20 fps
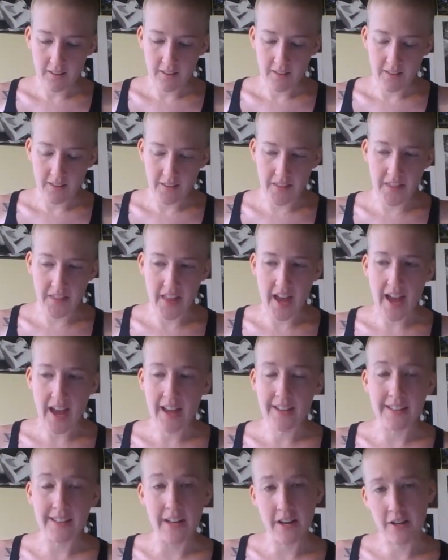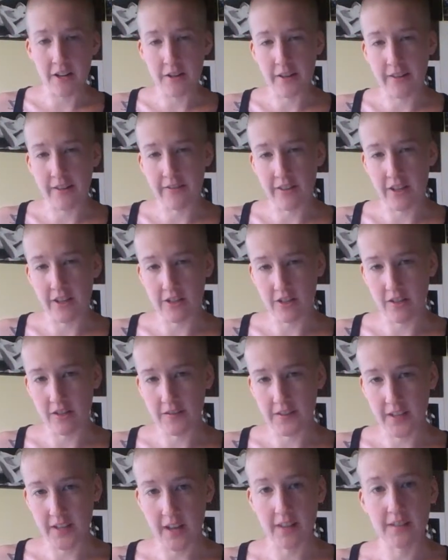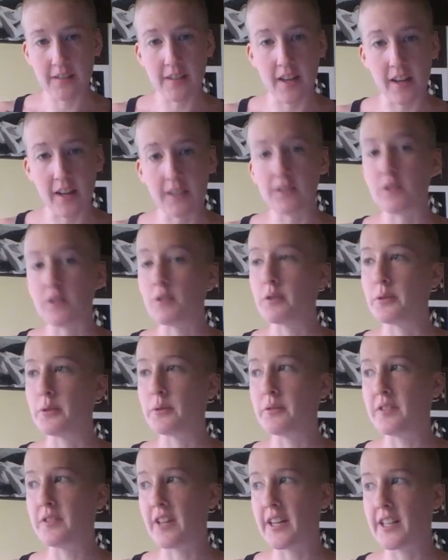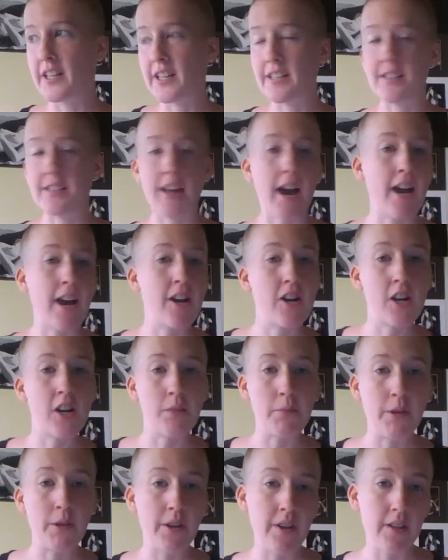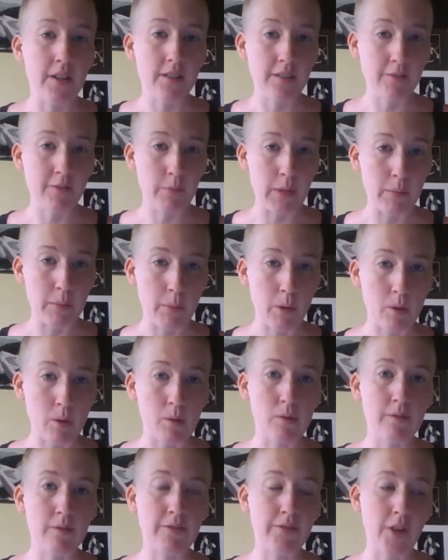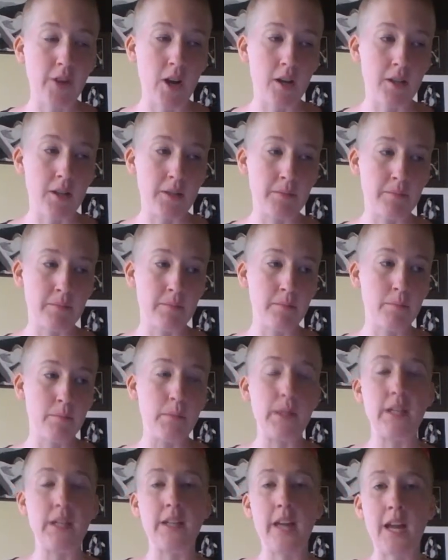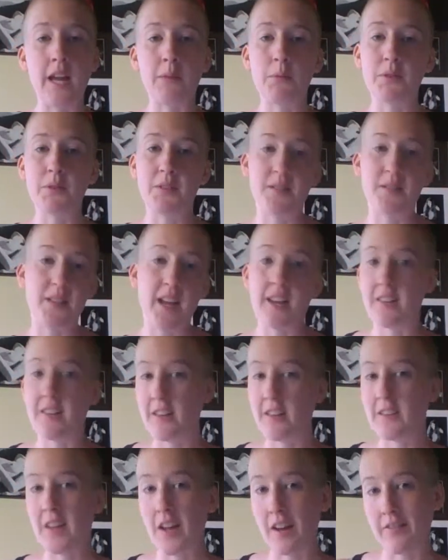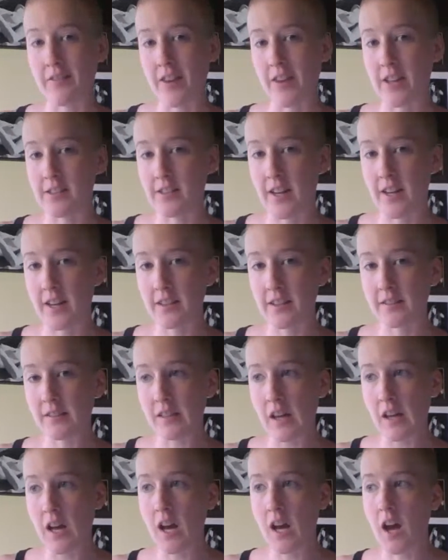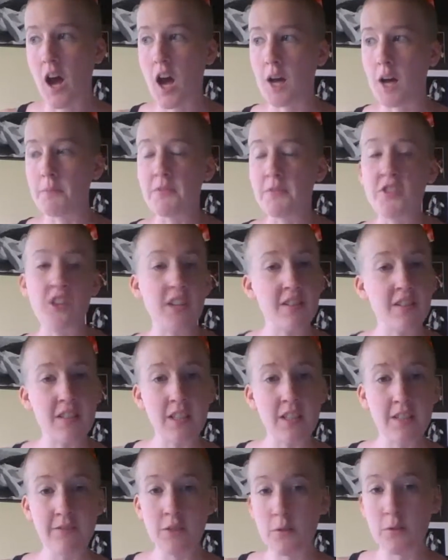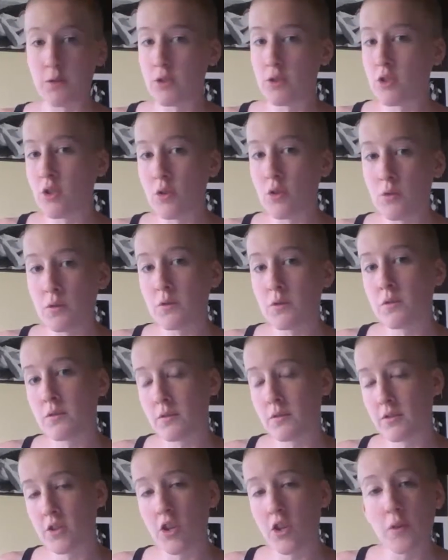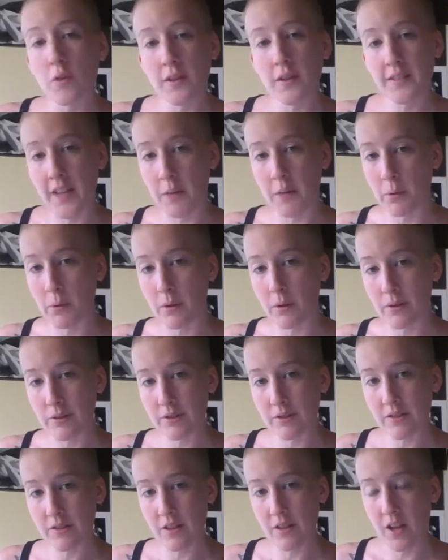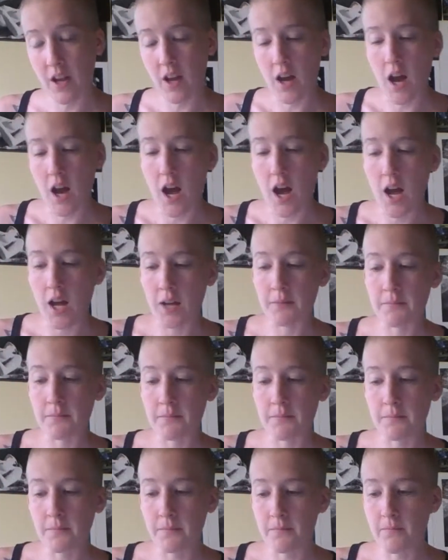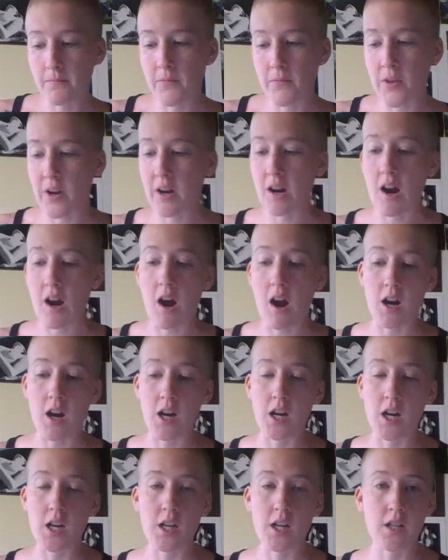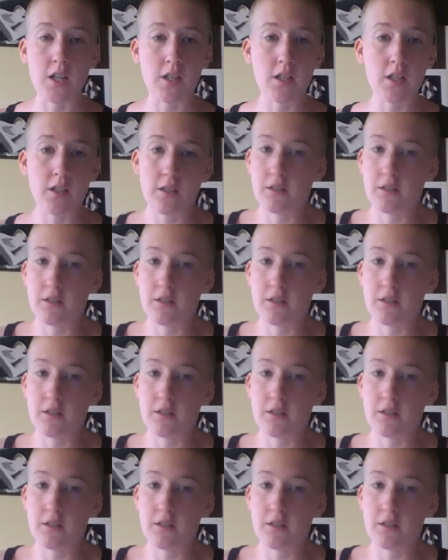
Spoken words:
That narrow definition of sex excludes like entire communities of people from being able to say that they have had sex. Just to give you two examples, there are